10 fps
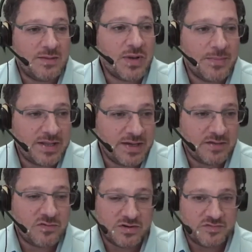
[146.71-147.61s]
implementing
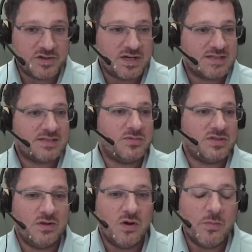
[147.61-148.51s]
it for different
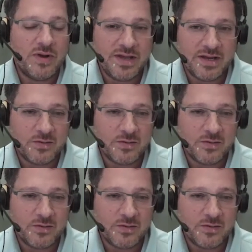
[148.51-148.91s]
customers globally.